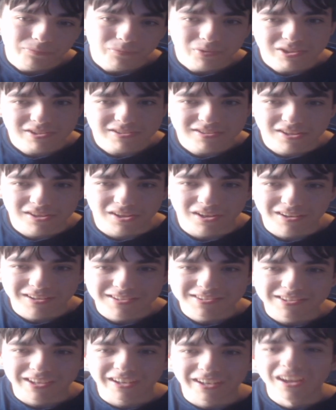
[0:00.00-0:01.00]
which is good,
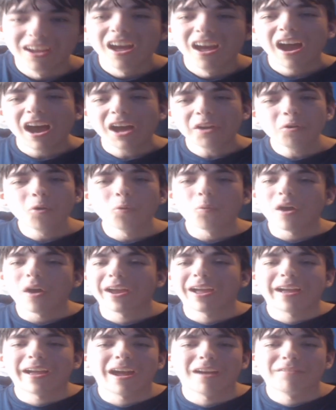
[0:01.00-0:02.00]
because, like, I don't know why
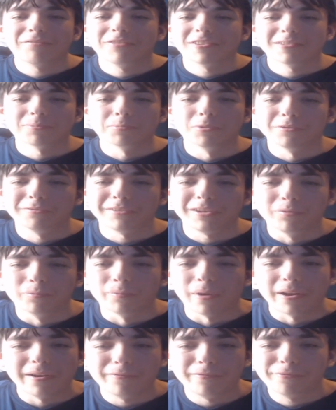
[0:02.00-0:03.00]
I have this movie
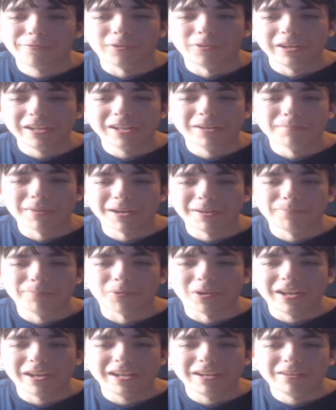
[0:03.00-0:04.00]
rent-free in my
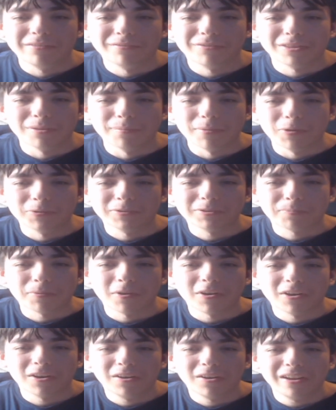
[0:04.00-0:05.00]
brain, for the most
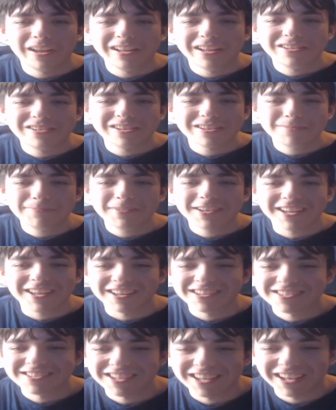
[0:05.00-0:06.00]
part. It's just
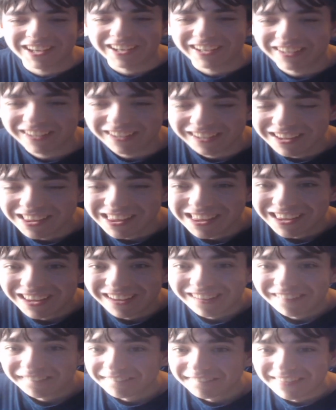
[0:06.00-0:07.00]
because, like,
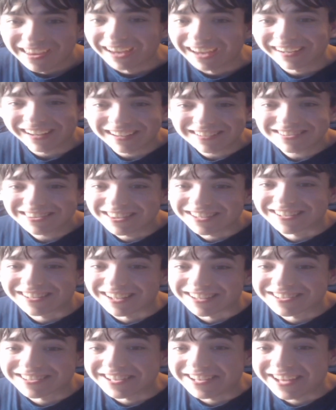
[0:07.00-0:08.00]
I guess the
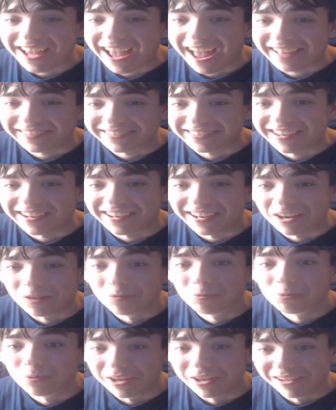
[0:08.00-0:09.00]
Disney ass
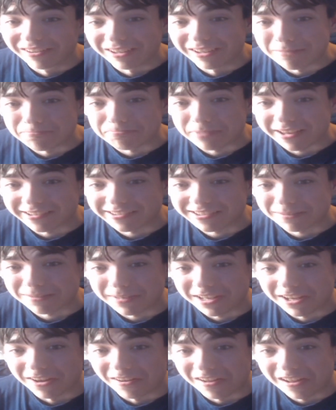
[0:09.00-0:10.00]
ending really pissed
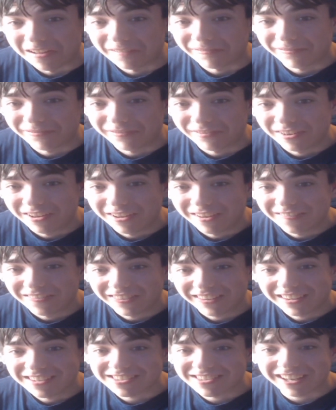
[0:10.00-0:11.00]
me off.
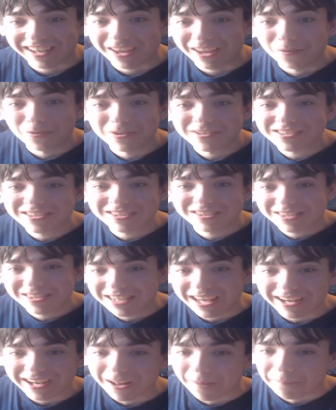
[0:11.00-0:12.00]
Because, like, it was
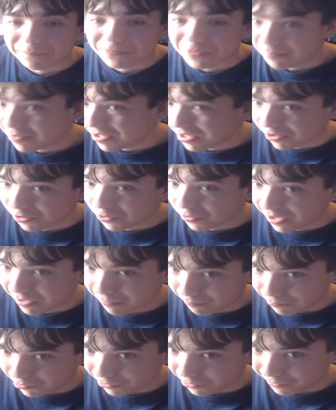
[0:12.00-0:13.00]
setting up to be a
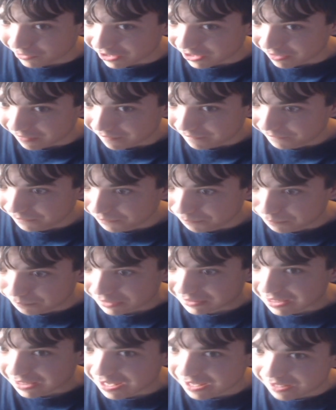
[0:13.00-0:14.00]
great movie.
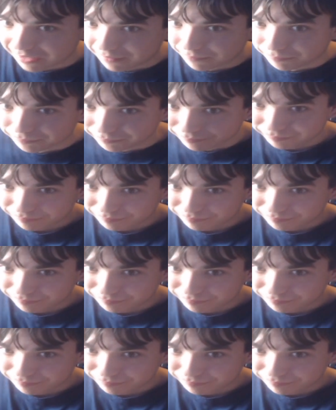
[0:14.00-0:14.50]
But then,